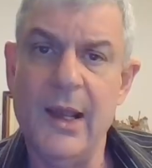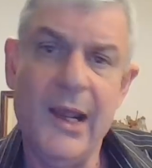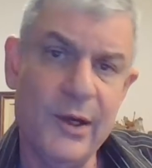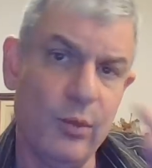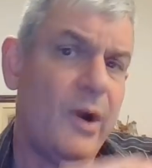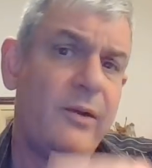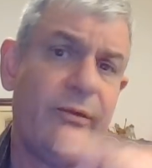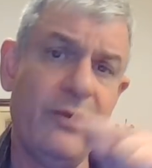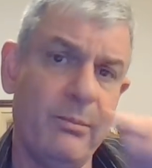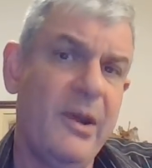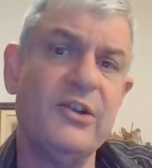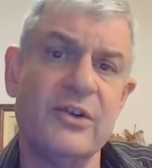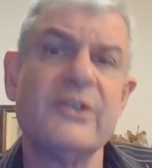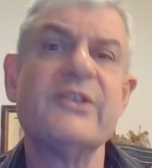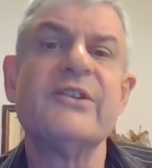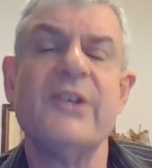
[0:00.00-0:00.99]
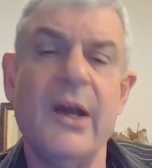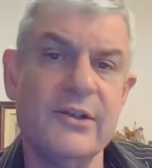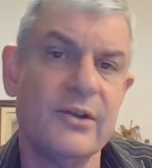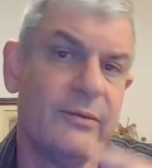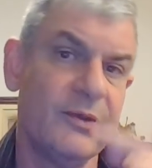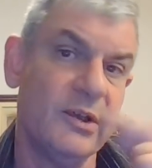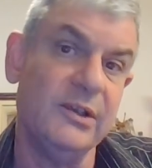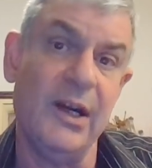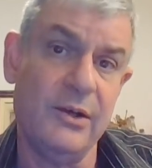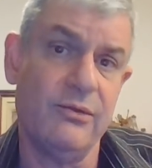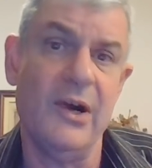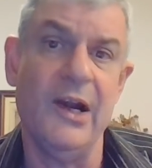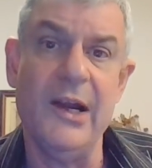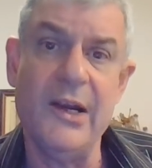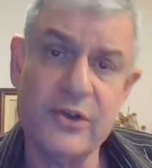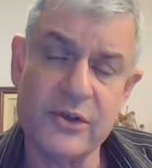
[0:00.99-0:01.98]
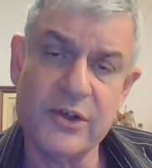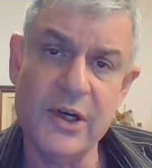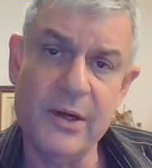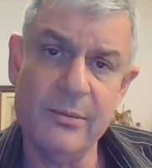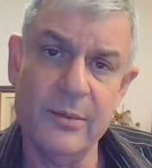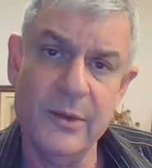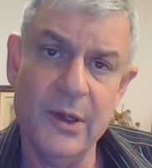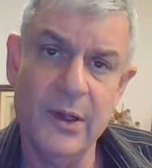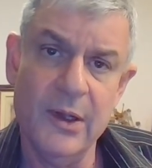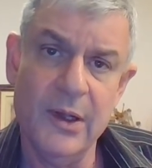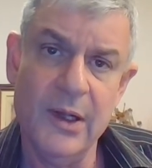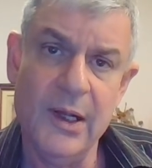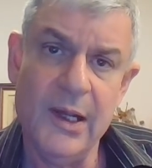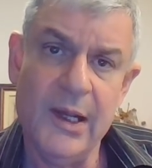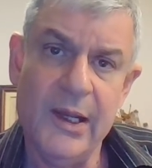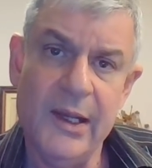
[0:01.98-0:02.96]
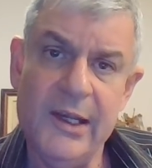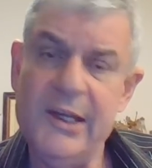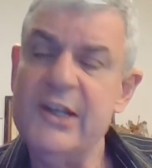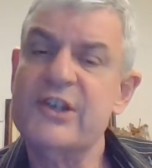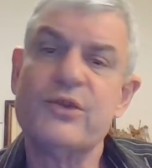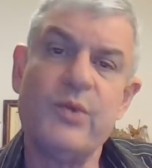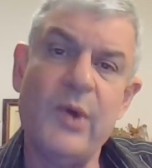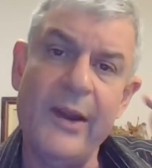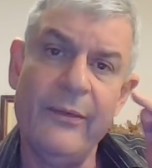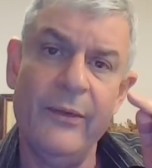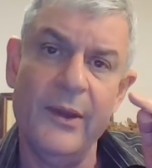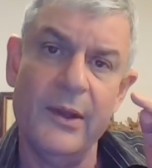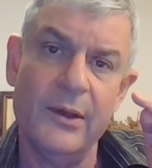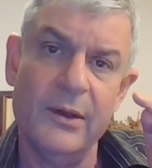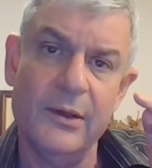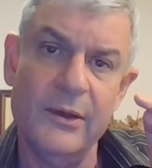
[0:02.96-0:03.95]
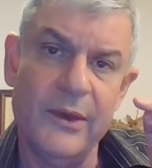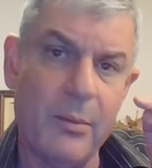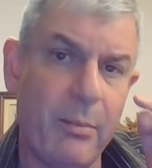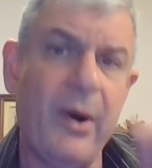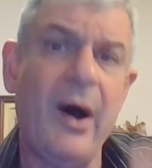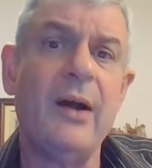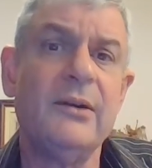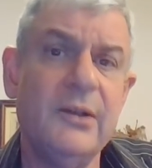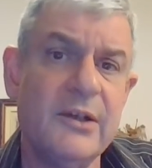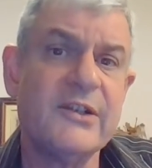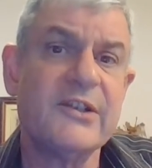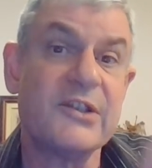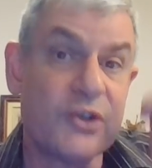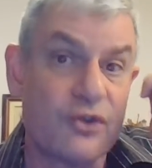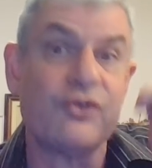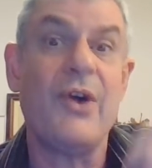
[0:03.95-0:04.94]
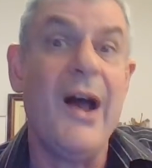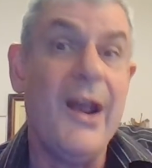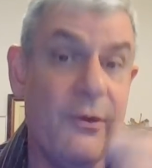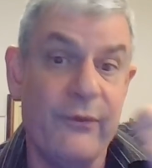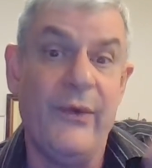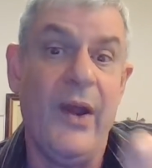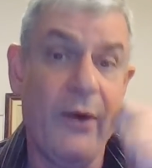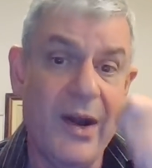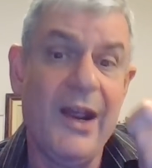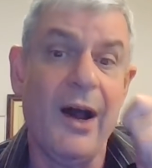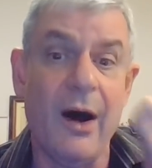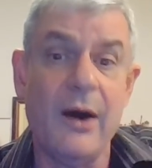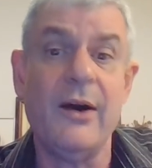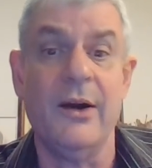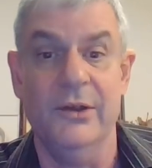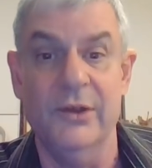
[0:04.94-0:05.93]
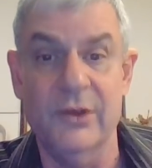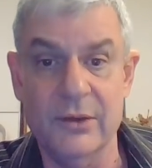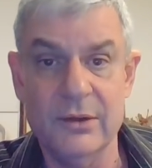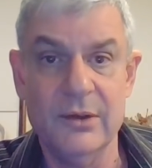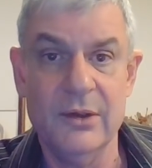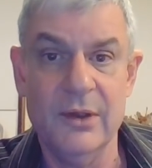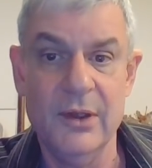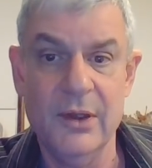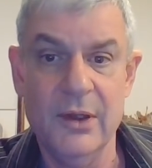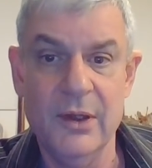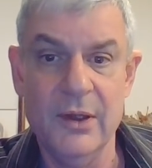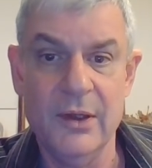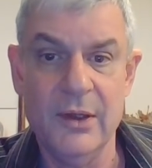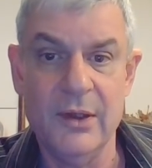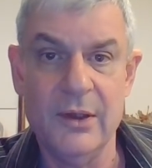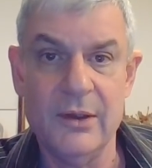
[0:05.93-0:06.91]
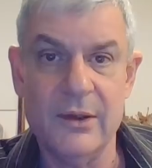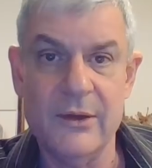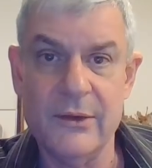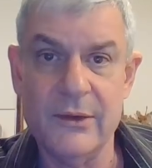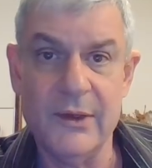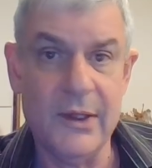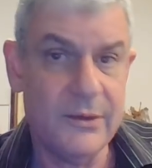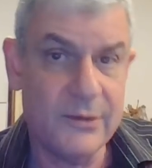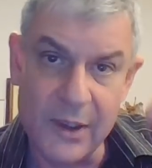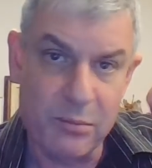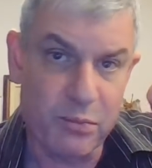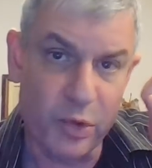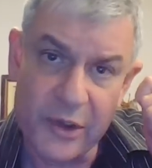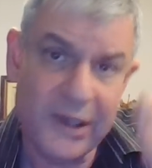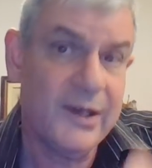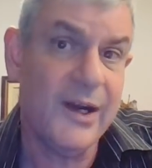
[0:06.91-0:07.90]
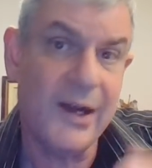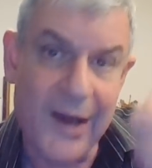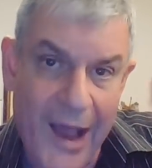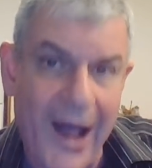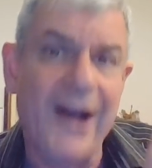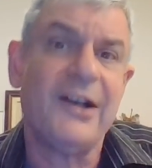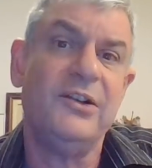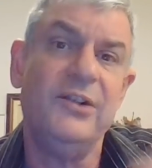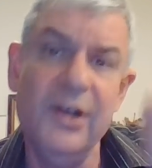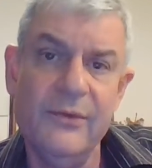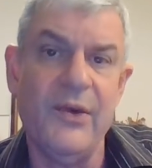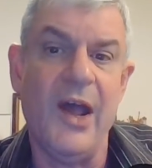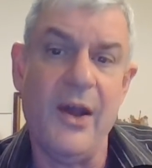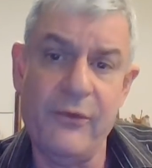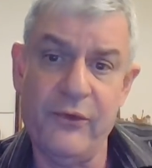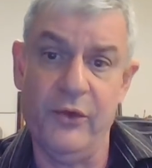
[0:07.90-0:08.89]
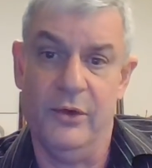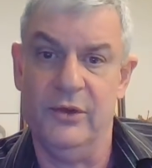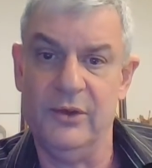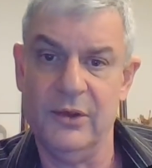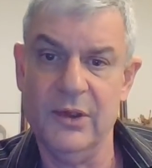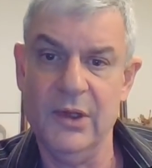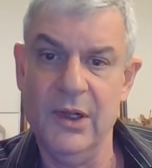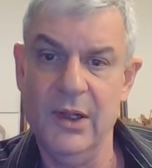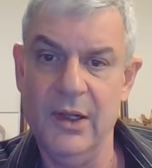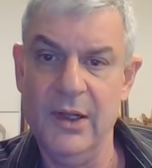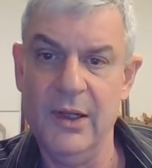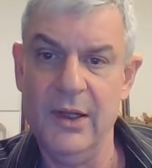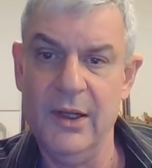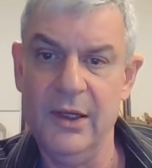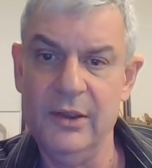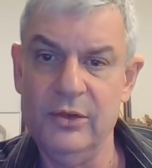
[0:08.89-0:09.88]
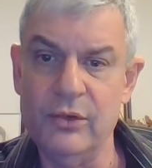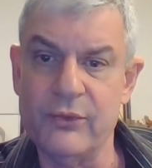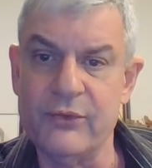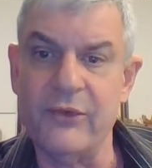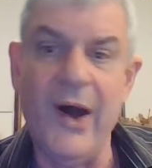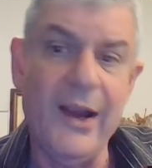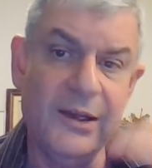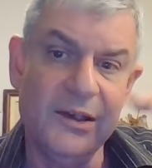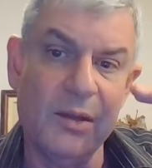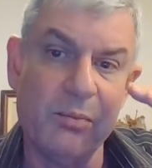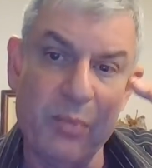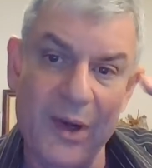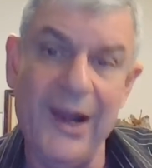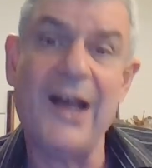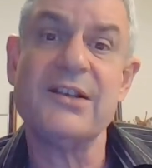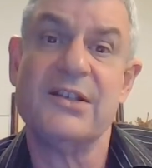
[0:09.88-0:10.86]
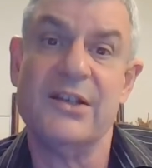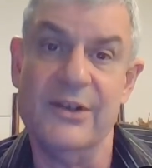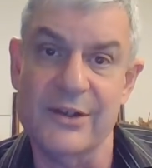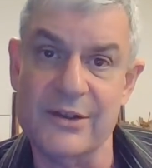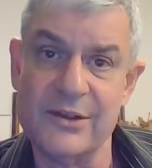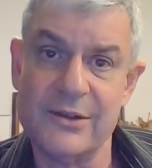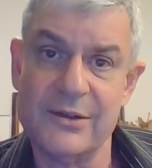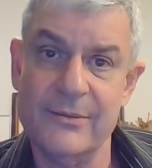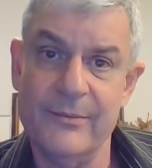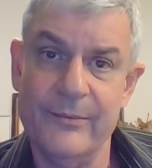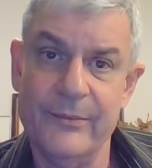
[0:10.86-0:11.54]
And one of the major signs of a dead relationship is when the partners try very hard. They put in an active effort to find the pluses,